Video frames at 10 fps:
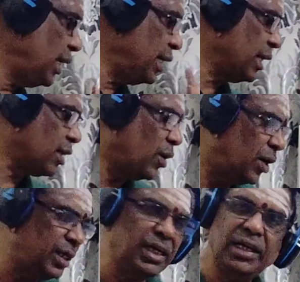and
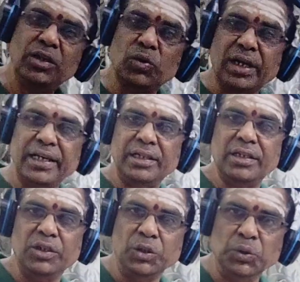accordingly you
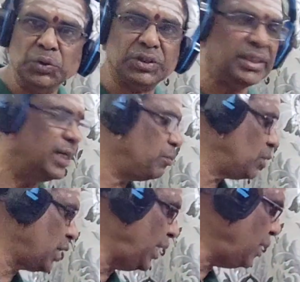can use them.
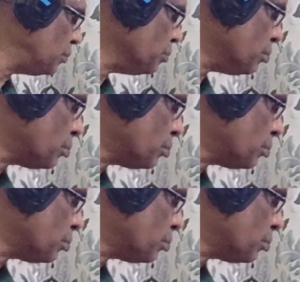Okay?